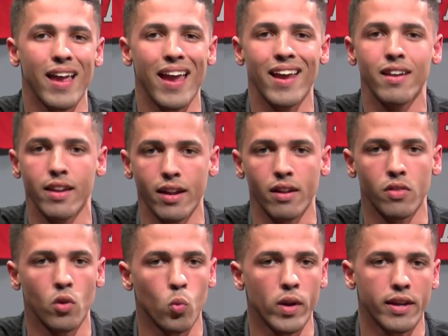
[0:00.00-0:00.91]
ending
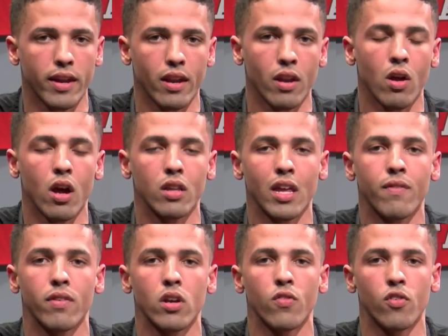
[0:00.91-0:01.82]
the weekend
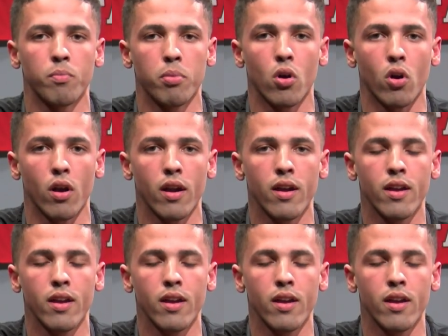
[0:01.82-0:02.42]
11 over par.